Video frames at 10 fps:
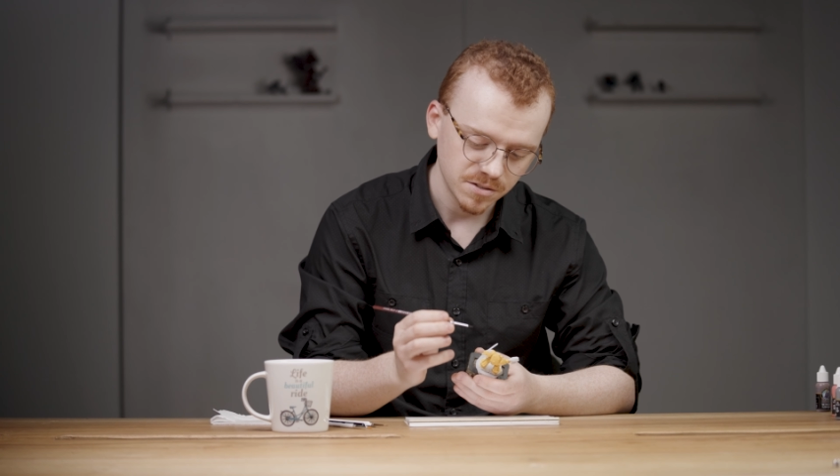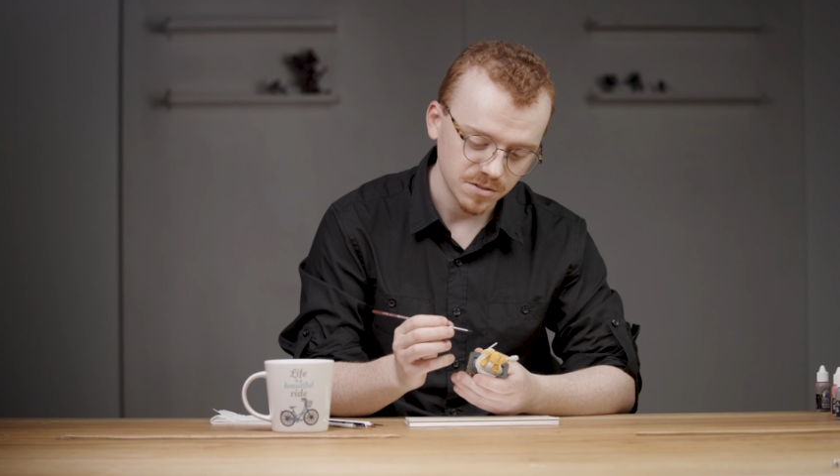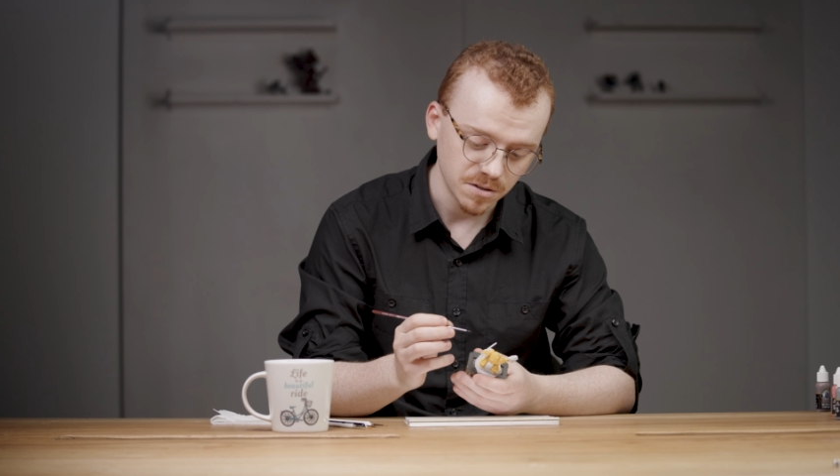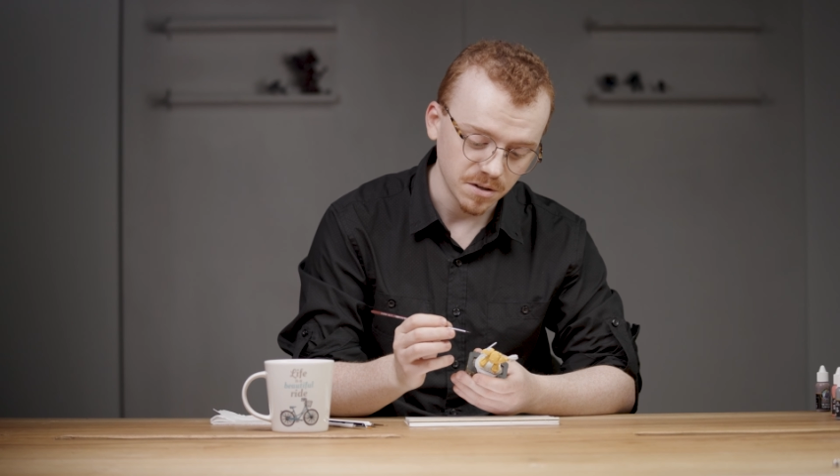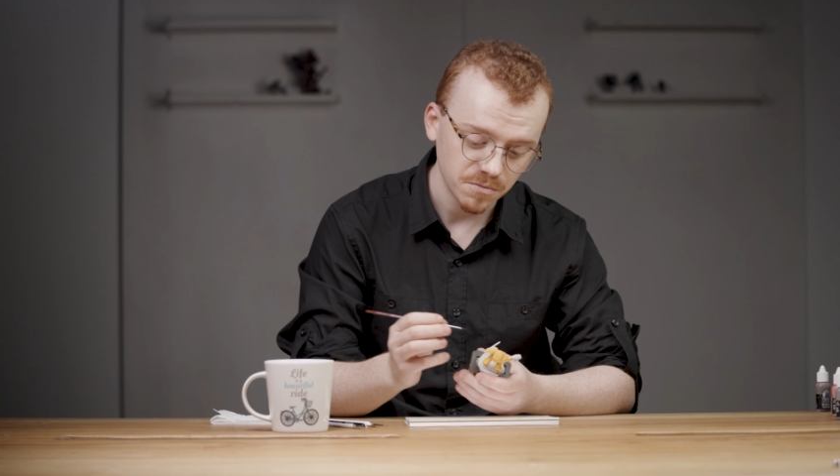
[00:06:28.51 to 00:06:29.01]

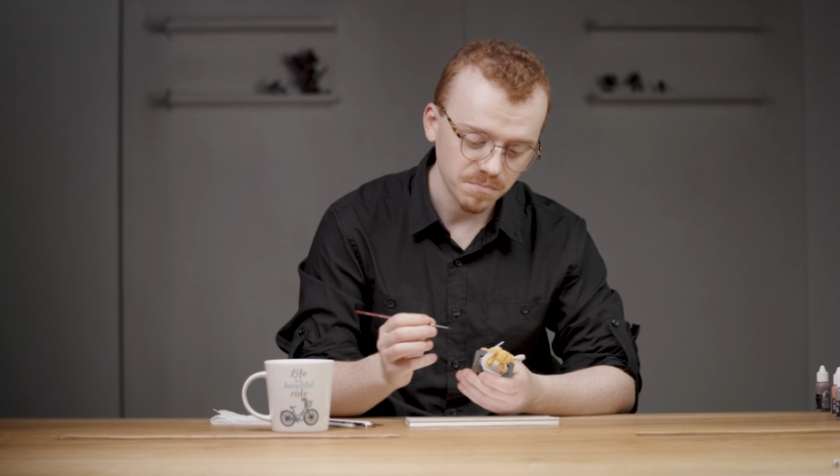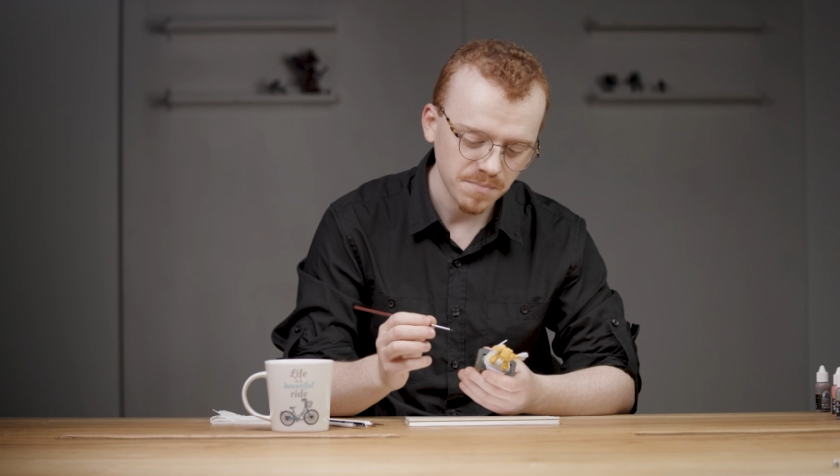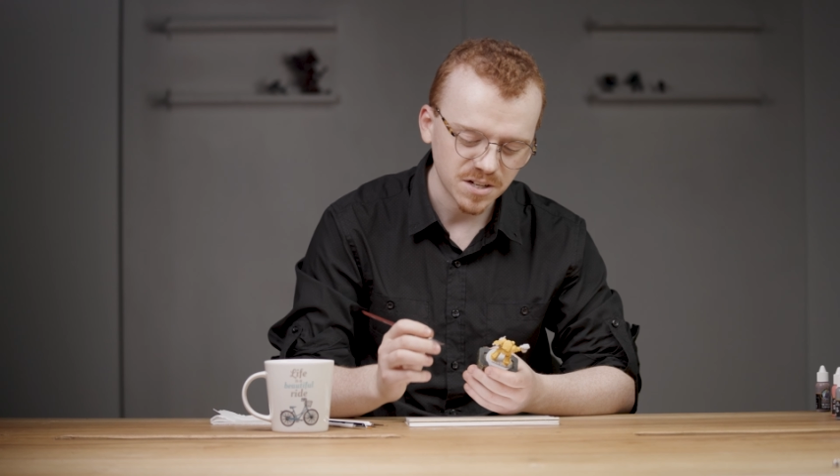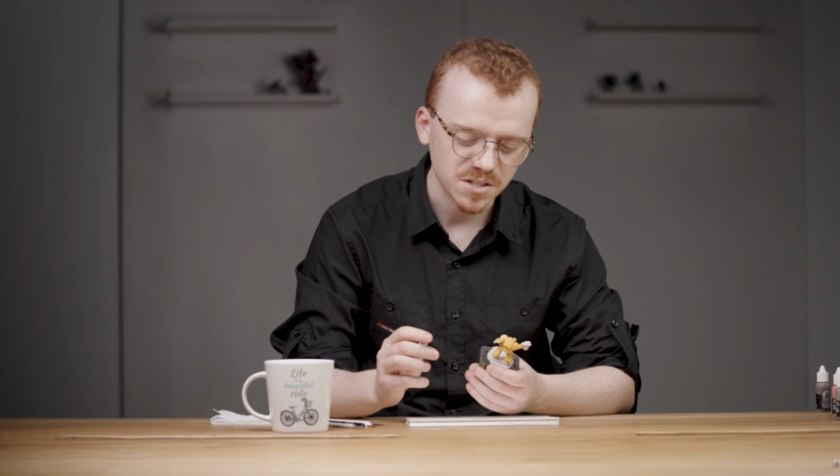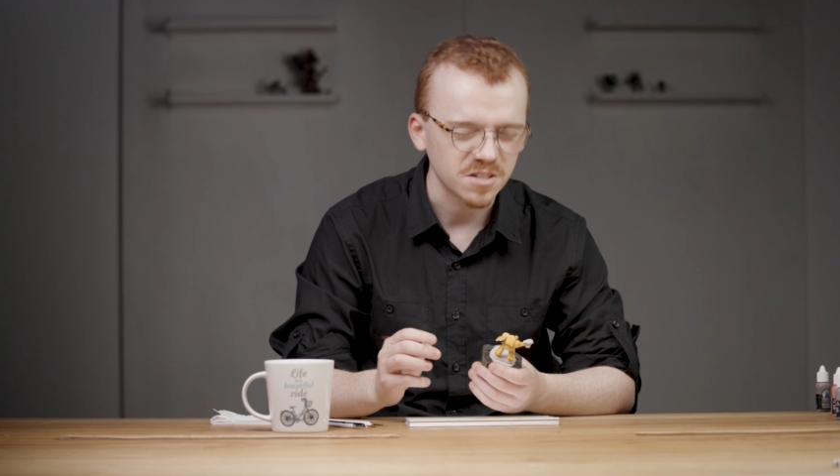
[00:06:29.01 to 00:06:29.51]
to
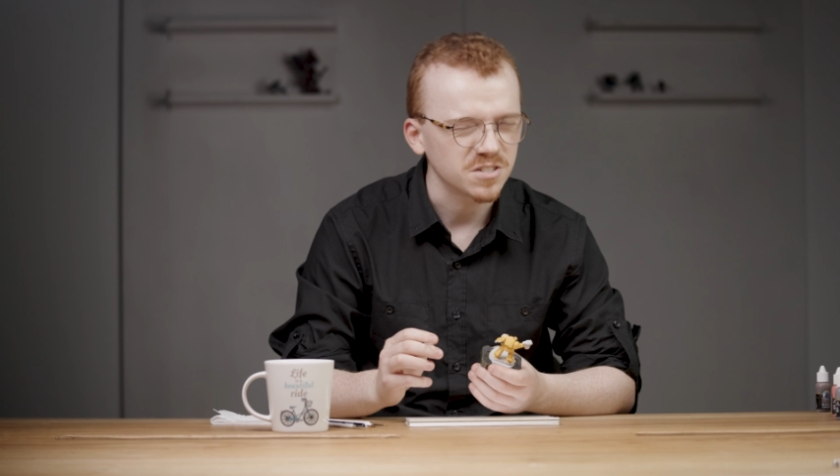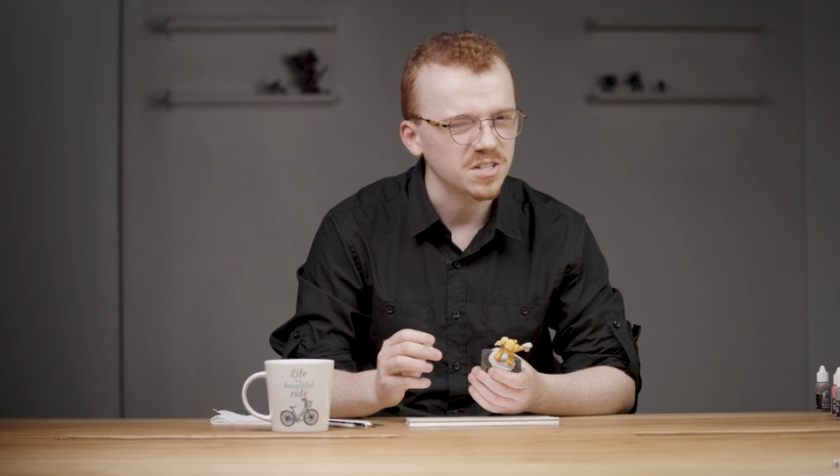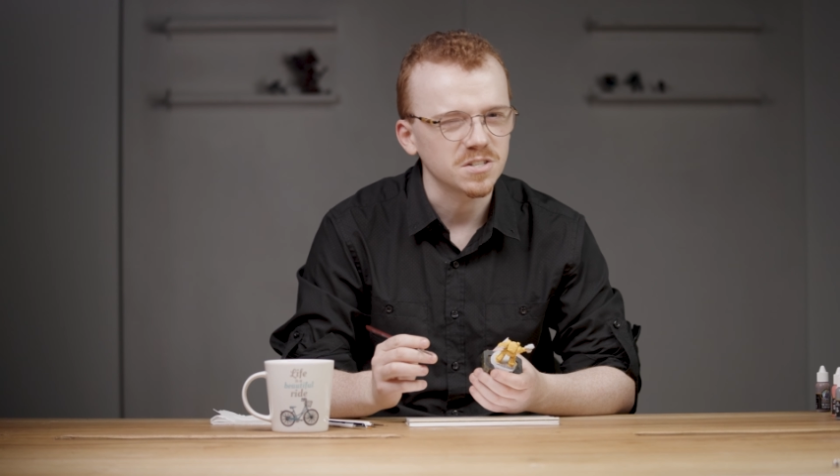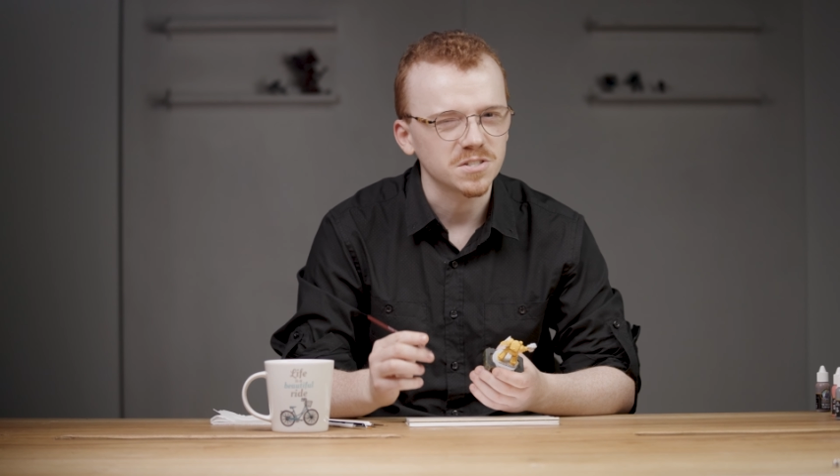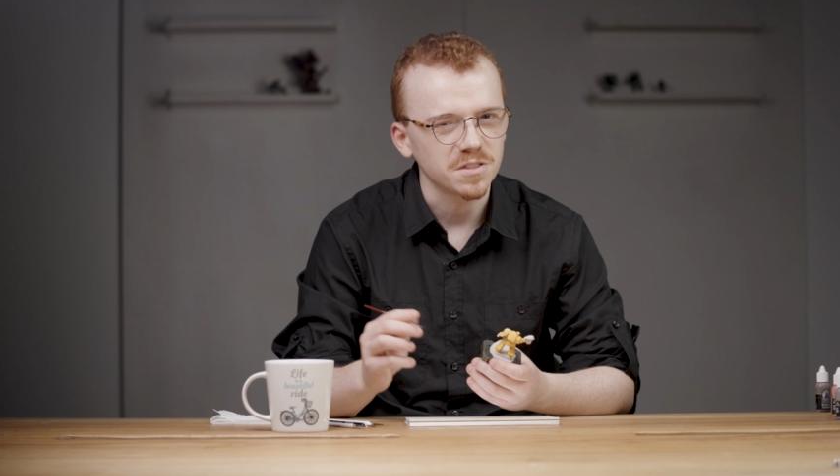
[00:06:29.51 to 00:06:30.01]
match the
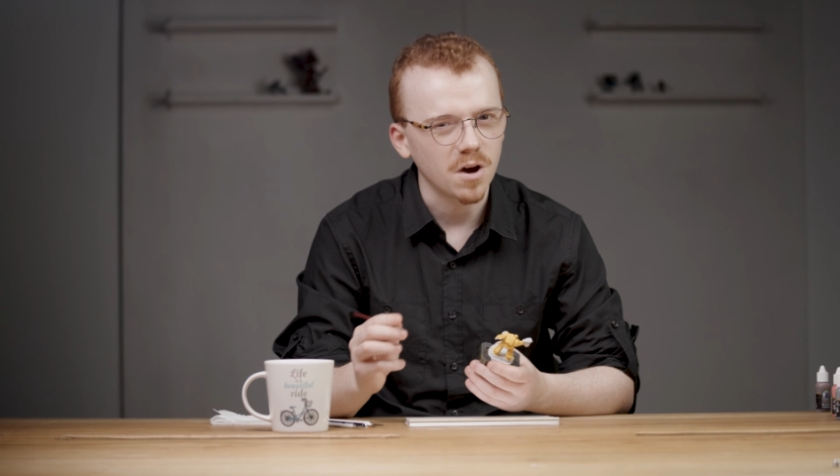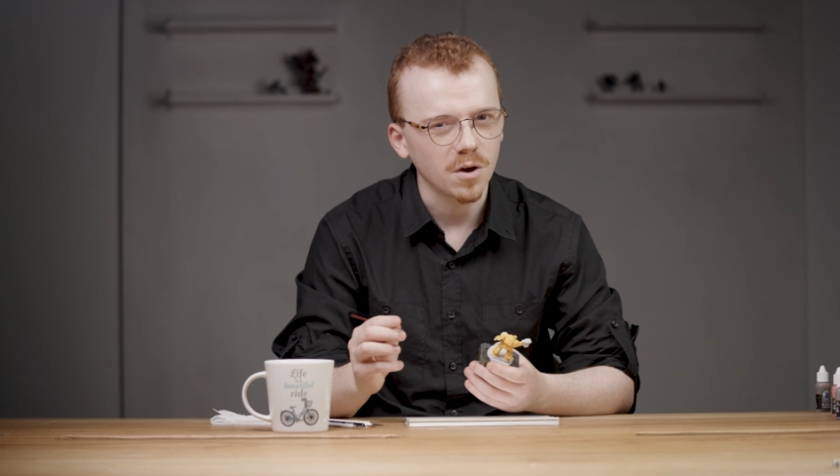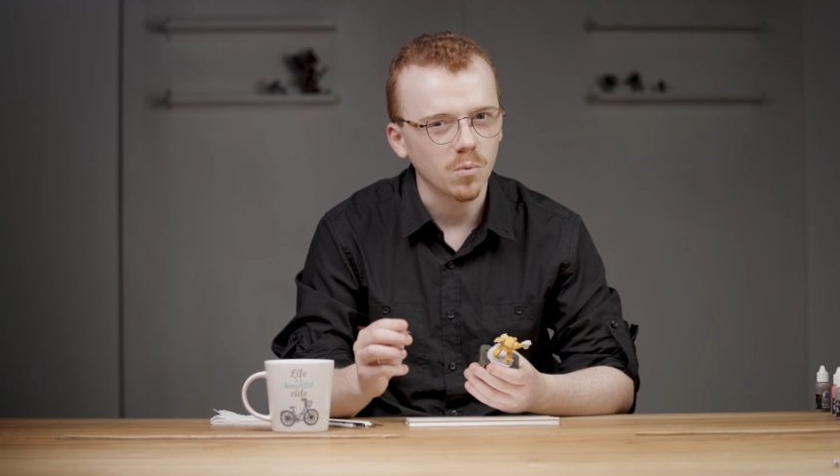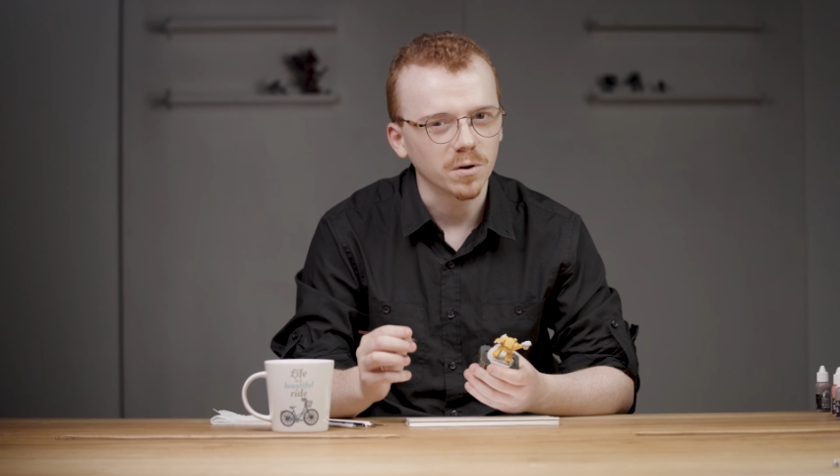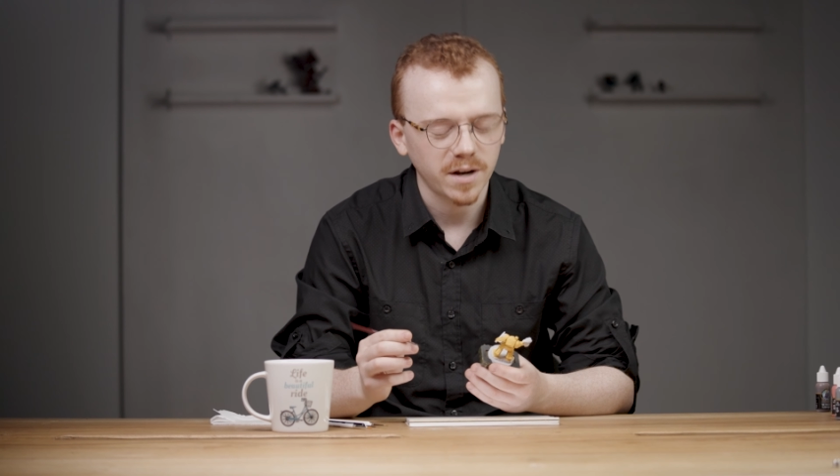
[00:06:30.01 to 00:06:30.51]
consistency that
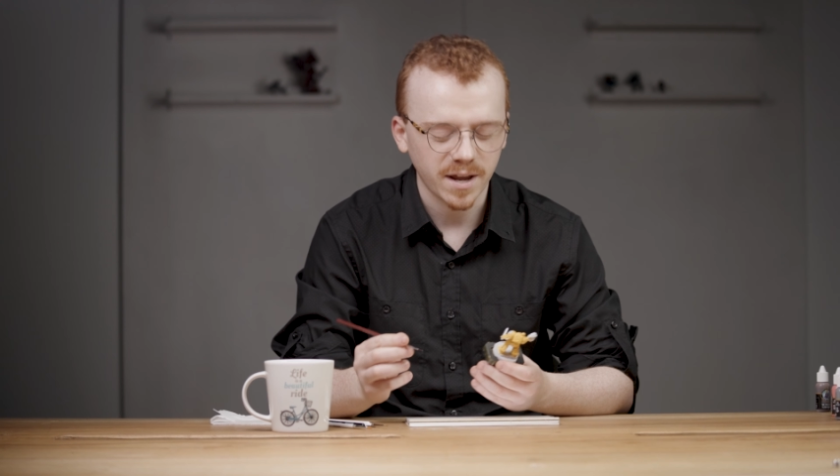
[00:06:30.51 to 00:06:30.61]
I want